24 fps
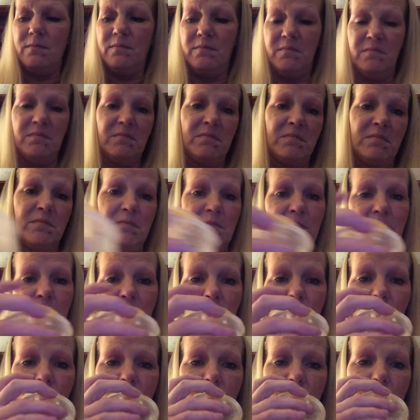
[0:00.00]

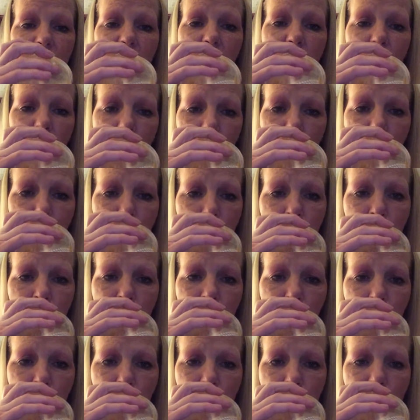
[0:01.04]

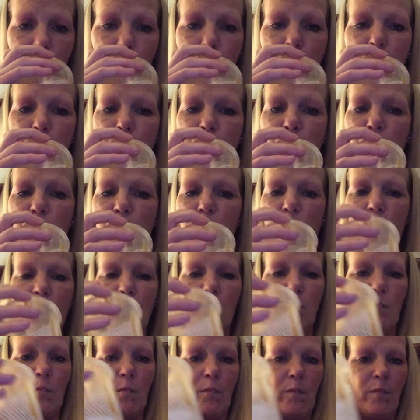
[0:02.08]

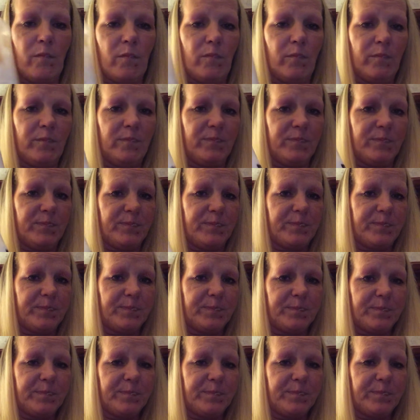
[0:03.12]
Nothing is said.